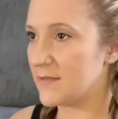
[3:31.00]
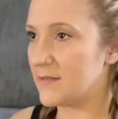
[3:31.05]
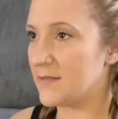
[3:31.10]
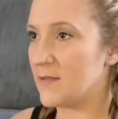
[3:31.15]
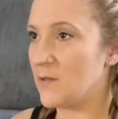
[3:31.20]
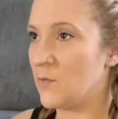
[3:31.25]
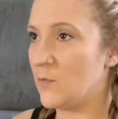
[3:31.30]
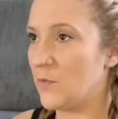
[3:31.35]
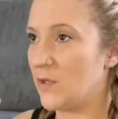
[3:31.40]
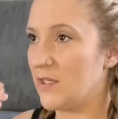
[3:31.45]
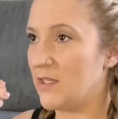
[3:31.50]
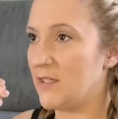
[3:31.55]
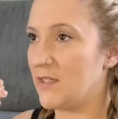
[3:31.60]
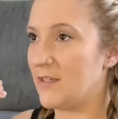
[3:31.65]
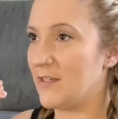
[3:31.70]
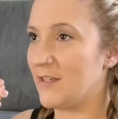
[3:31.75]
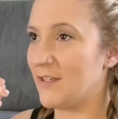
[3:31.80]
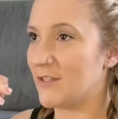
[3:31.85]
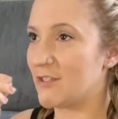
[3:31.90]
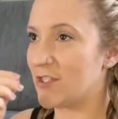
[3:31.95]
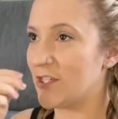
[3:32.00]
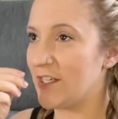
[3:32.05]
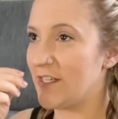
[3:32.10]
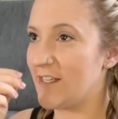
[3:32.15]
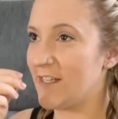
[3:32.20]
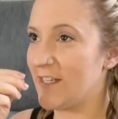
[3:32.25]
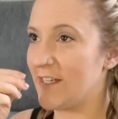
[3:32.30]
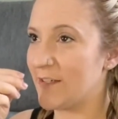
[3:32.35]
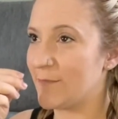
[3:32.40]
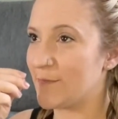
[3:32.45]
when you're trying to
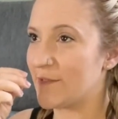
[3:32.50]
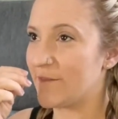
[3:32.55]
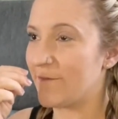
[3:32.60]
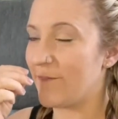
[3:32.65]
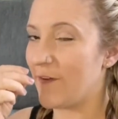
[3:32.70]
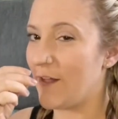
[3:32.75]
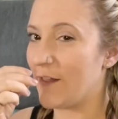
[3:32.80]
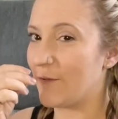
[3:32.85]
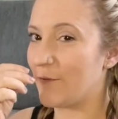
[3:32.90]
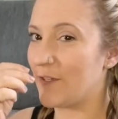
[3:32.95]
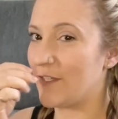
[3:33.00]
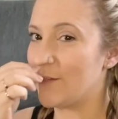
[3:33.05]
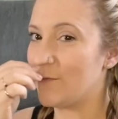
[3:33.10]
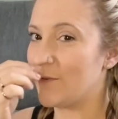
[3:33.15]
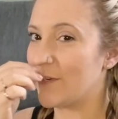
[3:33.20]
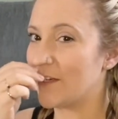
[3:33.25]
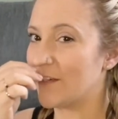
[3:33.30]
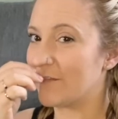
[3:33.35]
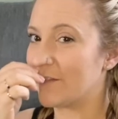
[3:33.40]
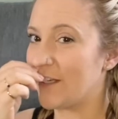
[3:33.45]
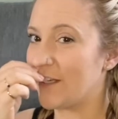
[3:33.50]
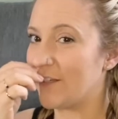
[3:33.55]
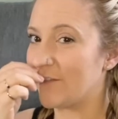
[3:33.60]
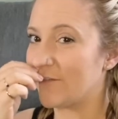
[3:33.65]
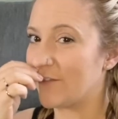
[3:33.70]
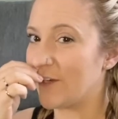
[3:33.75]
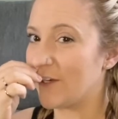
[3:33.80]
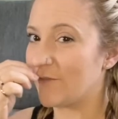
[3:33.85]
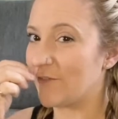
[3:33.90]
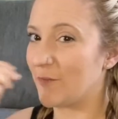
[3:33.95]
get them to follow it, you want it right in
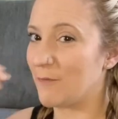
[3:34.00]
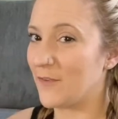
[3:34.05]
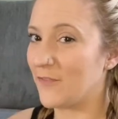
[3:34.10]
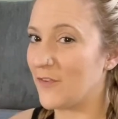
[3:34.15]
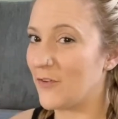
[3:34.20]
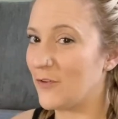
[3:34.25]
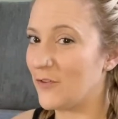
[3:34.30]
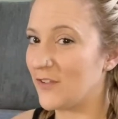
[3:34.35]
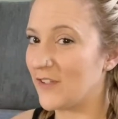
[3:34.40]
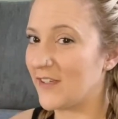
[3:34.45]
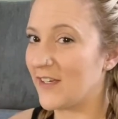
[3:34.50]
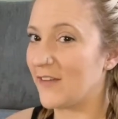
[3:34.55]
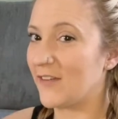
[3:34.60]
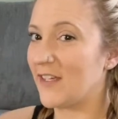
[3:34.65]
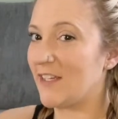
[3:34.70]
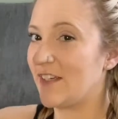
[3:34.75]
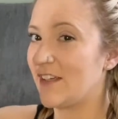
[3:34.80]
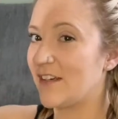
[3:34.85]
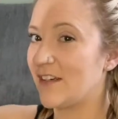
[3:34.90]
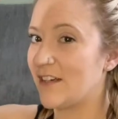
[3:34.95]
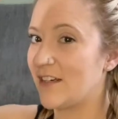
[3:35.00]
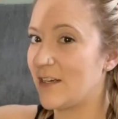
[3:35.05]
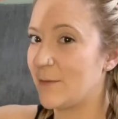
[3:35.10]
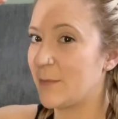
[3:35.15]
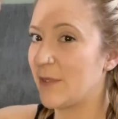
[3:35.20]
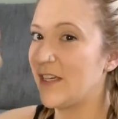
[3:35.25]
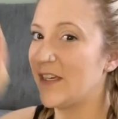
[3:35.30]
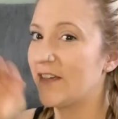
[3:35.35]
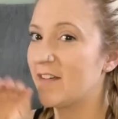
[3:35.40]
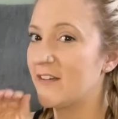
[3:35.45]
front of them. If you hold it out here or up
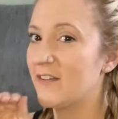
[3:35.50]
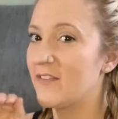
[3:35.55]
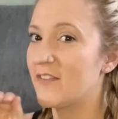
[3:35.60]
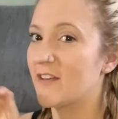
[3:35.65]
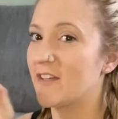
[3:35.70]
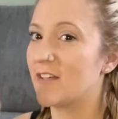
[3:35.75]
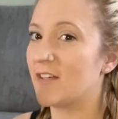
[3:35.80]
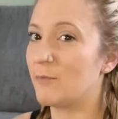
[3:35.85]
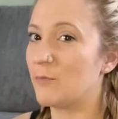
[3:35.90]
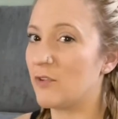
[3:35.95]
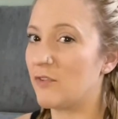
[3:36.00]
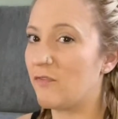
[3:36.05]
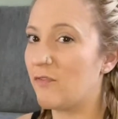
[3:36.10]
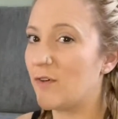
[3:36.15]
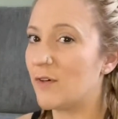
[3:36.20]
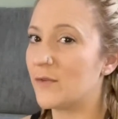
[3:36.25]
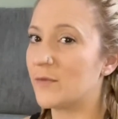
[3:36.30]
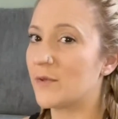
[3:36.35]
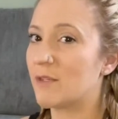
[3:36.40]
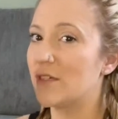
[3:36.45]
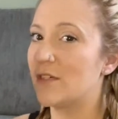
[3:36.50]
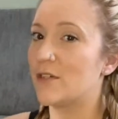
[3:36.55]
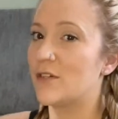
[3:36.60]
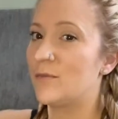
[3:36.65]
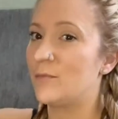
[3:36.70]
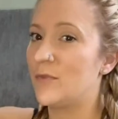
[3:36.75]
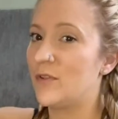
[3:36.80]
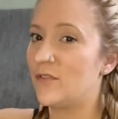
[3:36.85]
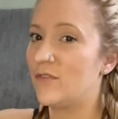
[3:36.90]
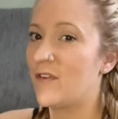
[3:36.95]
here, they're going to move forward or
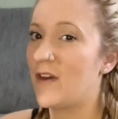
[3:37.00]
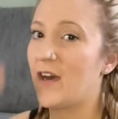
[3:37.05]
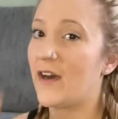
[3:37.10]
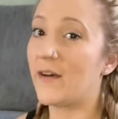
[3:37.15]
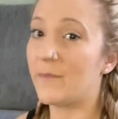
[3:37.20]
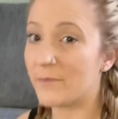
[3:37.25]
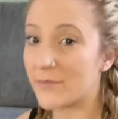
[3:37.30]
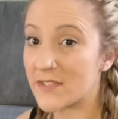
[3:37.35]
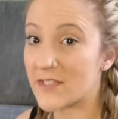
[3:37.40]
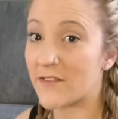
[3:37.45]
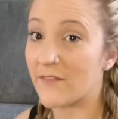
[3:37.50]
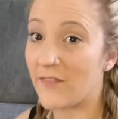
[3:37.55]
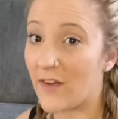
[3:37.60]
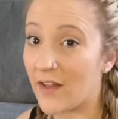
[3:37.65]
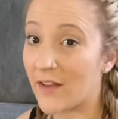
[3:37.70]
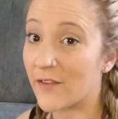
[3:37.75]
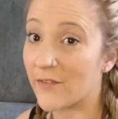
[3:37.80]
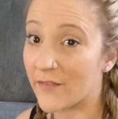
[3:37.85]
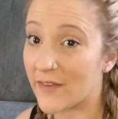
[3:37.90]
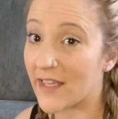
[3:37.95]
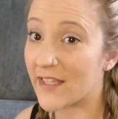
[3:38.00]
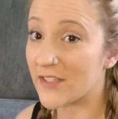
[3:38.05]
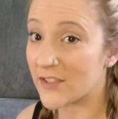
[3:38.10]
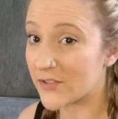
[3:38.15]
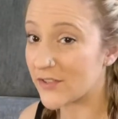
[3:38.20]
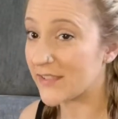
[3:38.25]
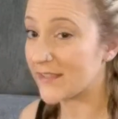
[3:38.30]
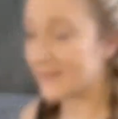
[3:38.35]
move up to follow that treat.